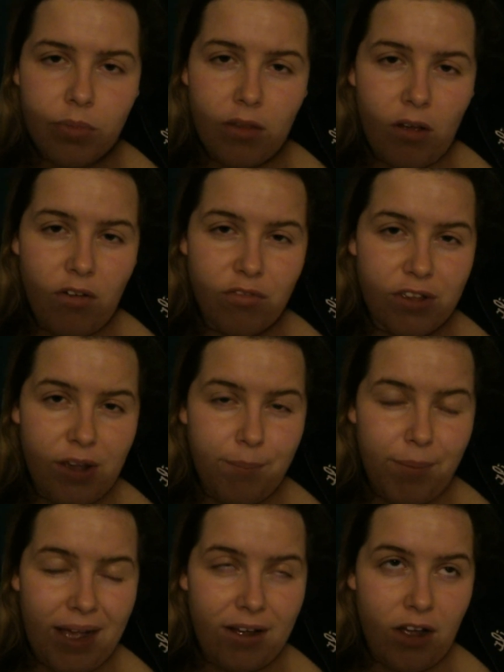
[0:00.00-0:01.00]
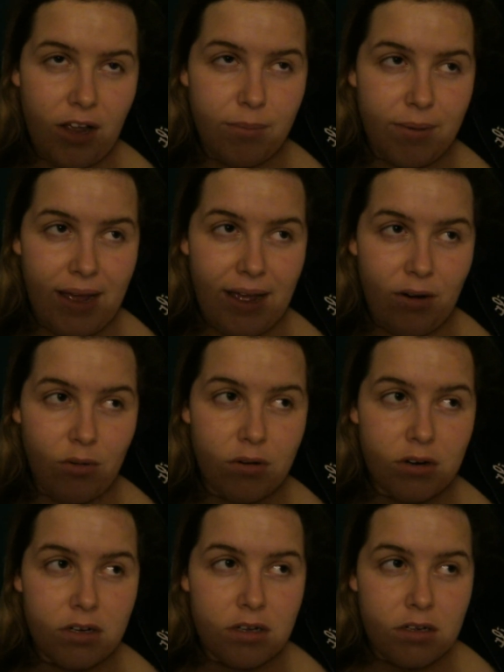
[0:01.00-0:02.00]
Obviously, I'm back home now,
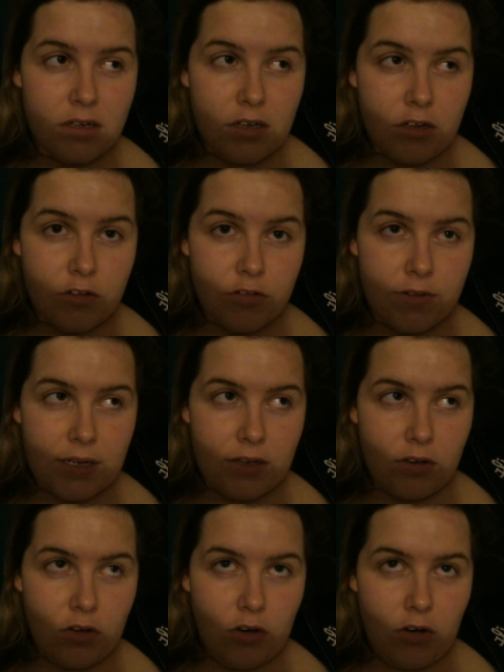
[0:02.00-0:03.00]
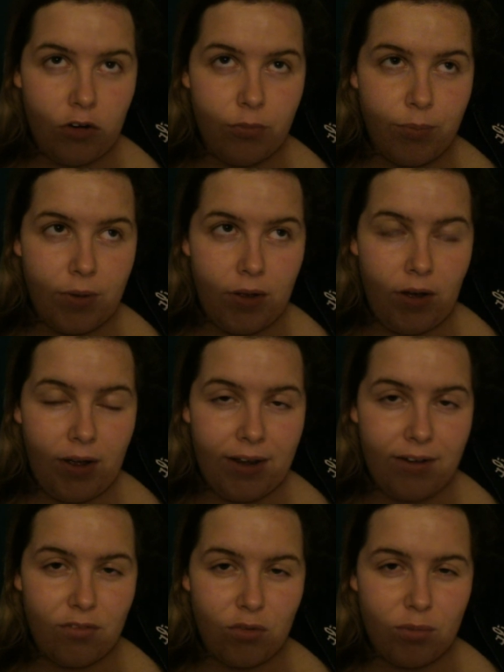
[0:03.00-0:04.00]
thank God, but I
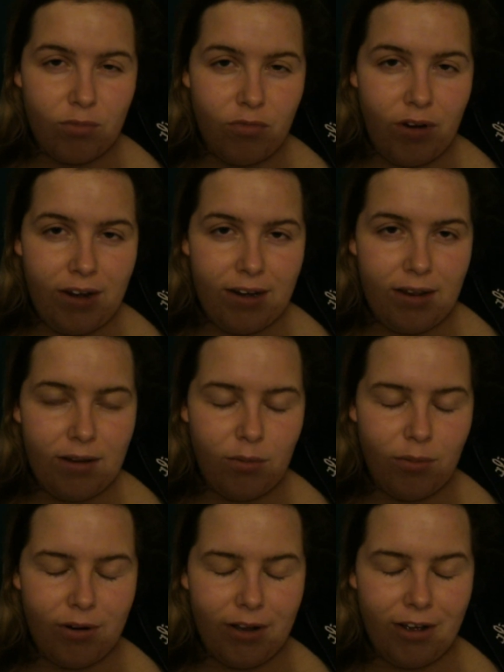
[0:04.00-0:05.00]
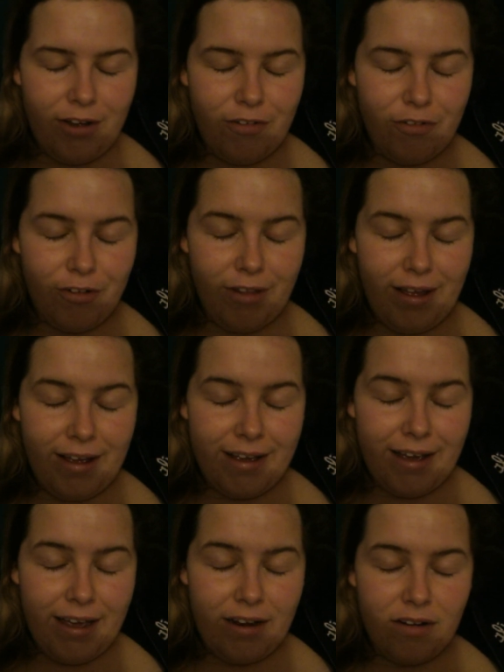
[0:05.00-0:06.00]
never really want to go through that
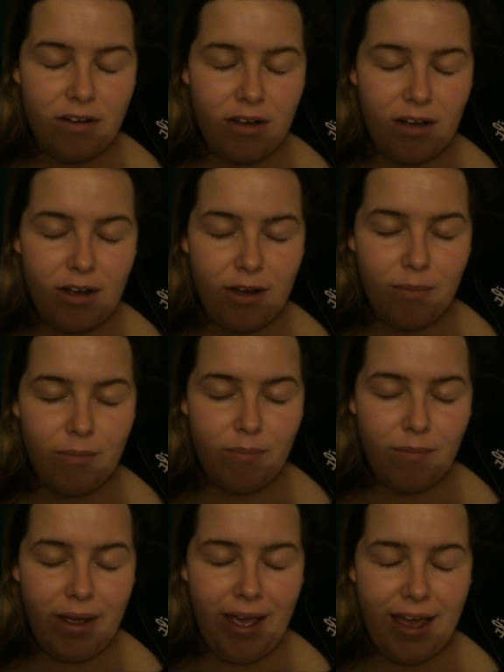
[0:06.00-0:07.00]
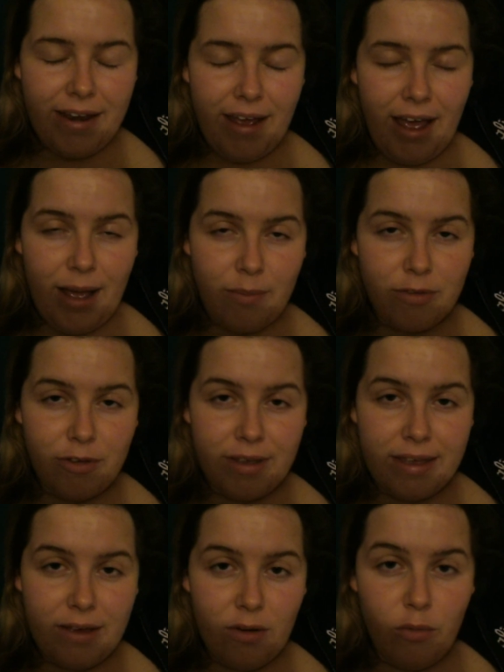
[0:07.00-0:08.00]
again. My head absolutely
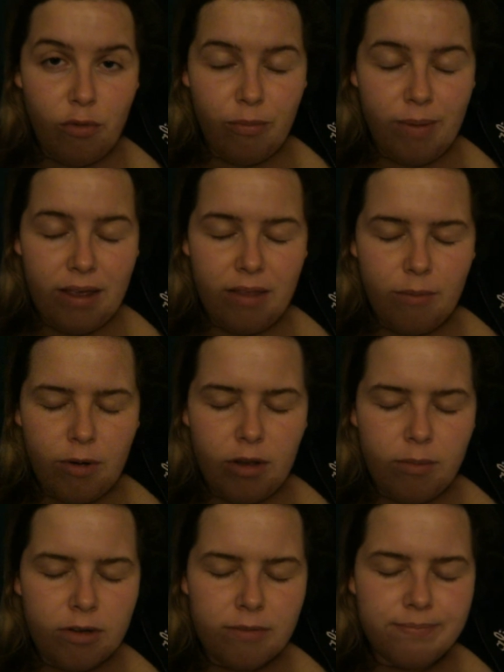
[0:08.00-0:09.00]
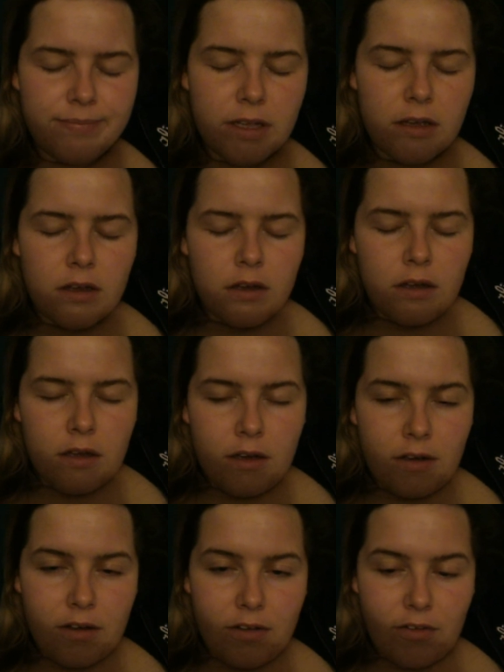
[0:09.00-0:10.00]
kills me at the moment,
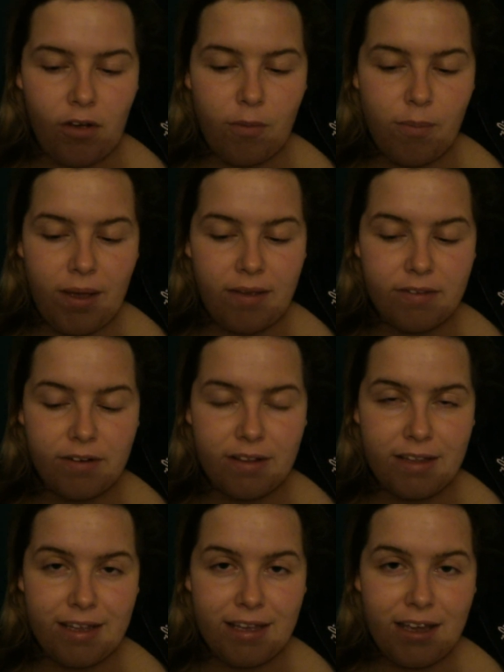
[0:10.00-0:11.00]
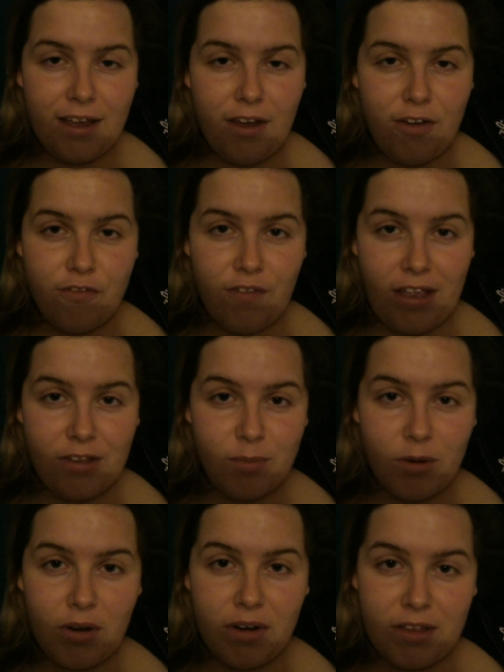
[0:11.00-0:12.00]
because I basically face
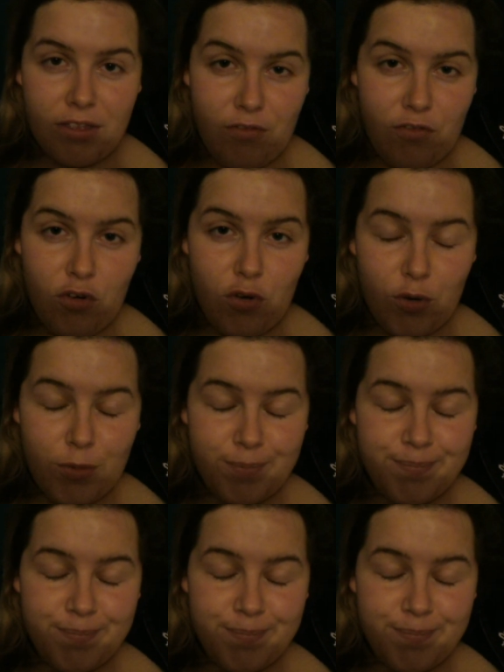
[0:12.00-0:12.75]
planted the floor.